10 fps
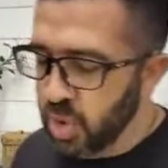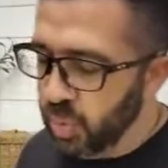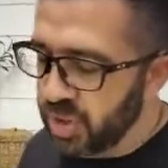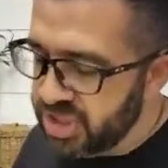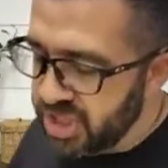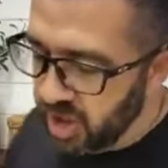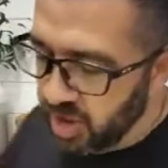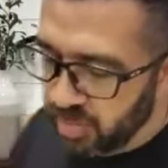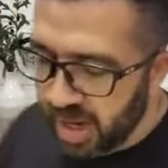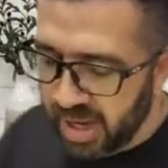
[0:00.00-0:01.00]
When
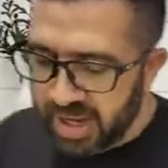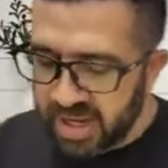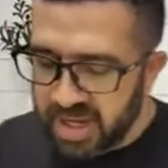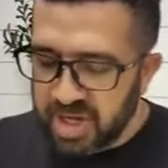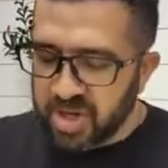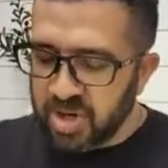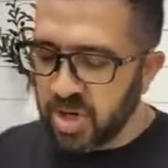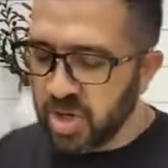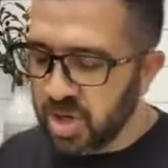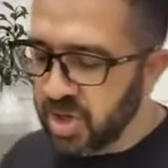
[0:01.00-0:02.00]
Jeremiah
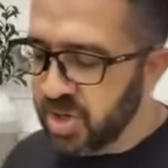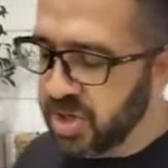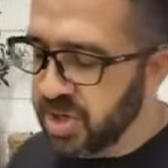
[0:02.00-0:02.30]
heard